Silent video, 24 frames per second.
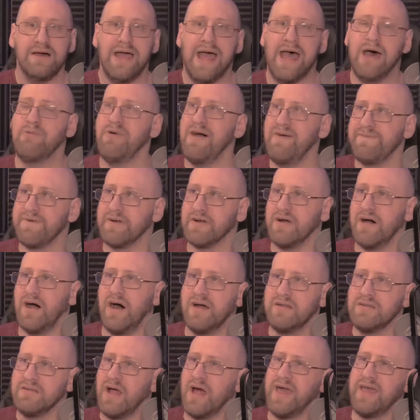However,
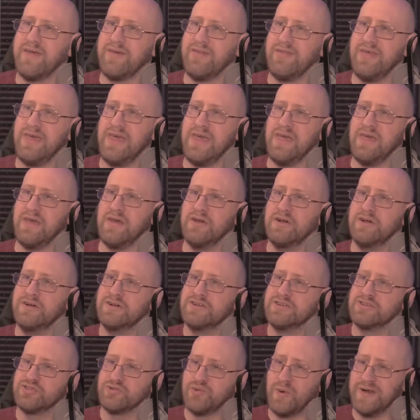unlike the
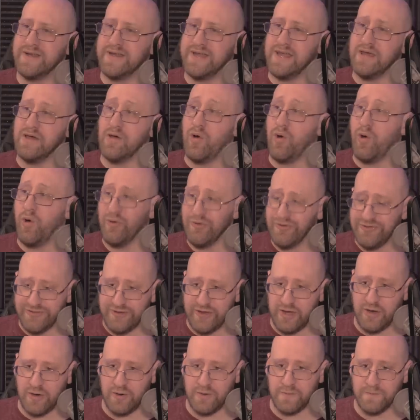twenty
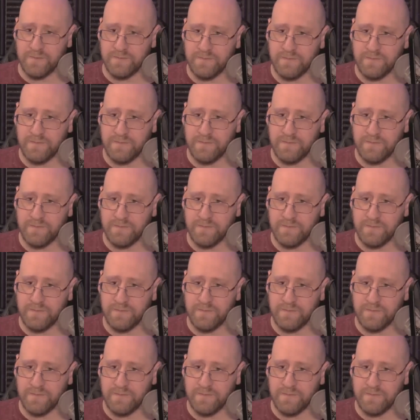also